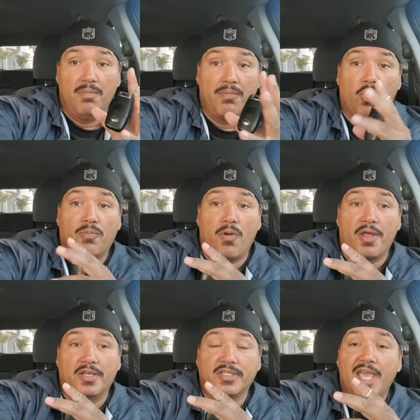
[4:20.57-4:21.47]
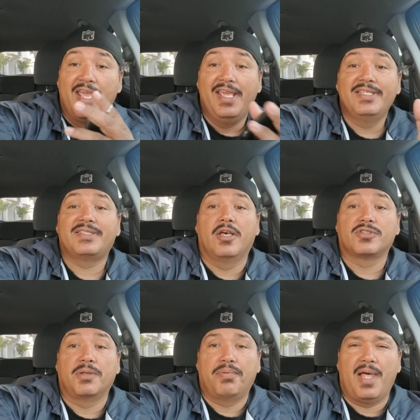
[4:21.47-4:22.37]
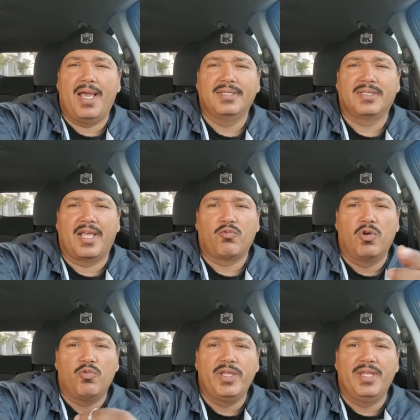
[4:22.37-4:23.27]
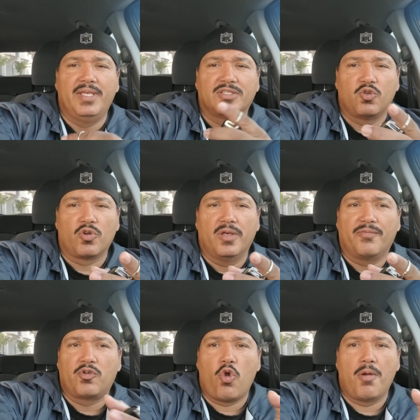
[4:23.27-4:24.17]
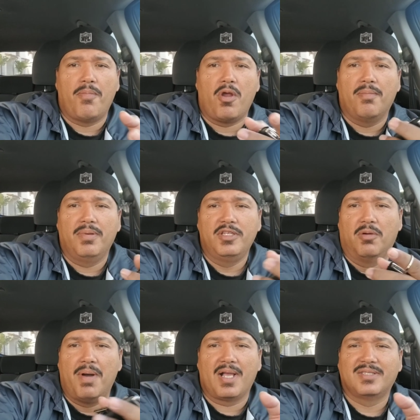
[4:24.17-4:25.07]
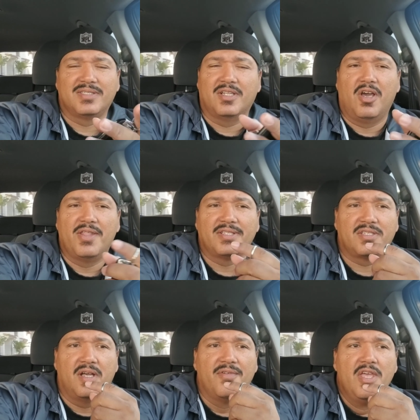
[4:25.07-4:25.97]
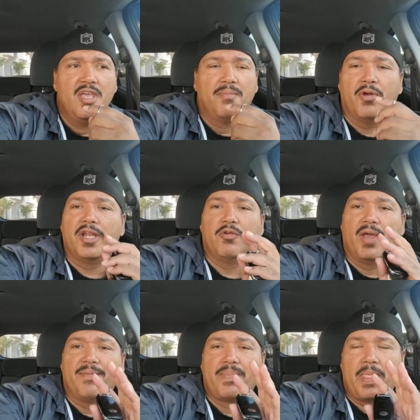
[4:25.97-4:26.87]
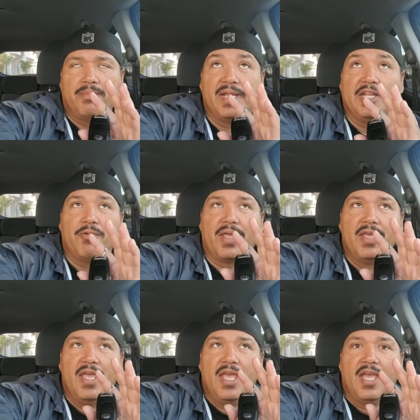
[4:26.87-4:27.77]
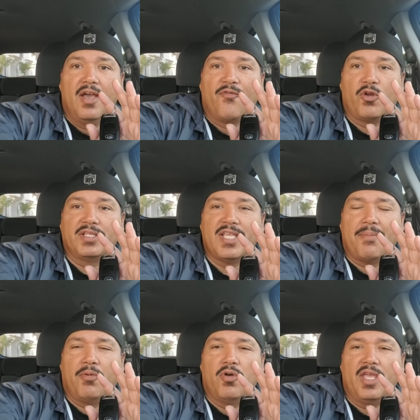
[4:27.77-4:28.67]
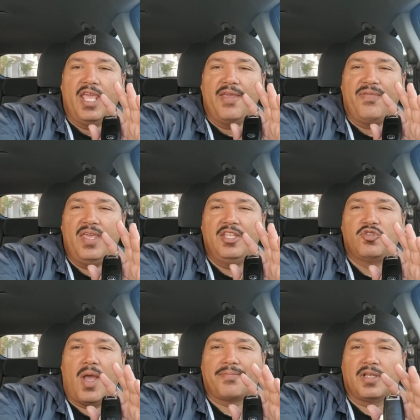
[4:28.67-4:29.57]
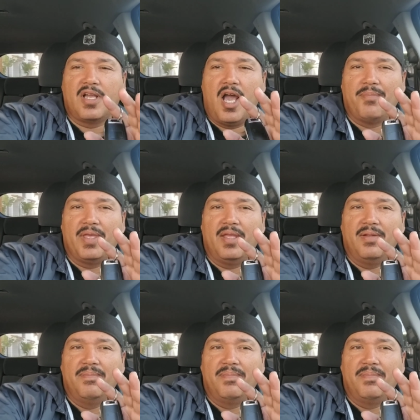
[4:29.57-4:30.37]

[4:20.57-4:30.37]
bulk products. He sells supplies like what we need, sort of cardboard, you know, boxes and all that stuff. But anyway, for an example, if he dropped a comment